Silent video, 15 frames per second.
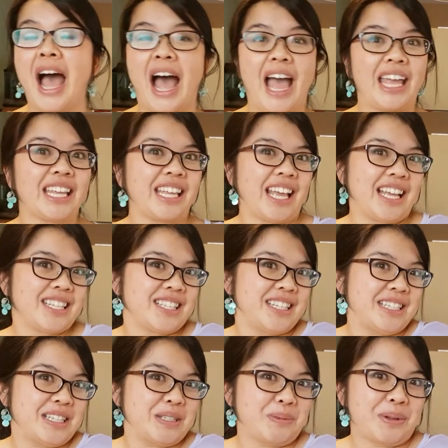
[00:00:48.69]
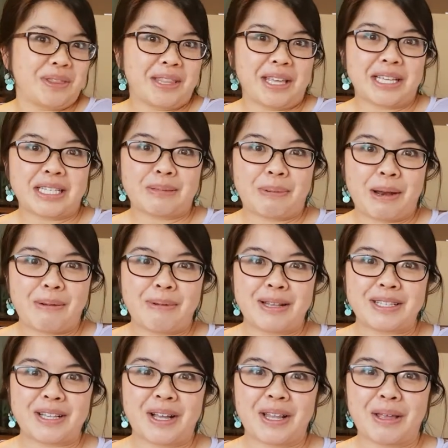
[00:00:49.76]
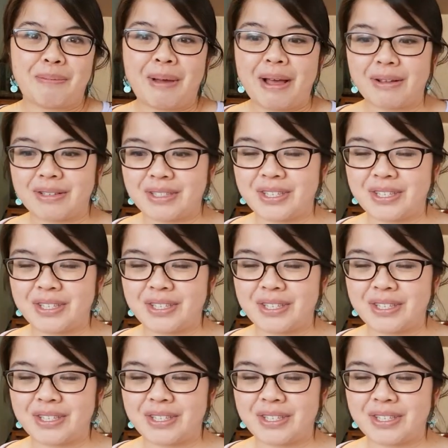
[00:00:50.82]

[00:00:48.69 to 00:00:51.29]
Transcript: I guess this is what the experiment's all about.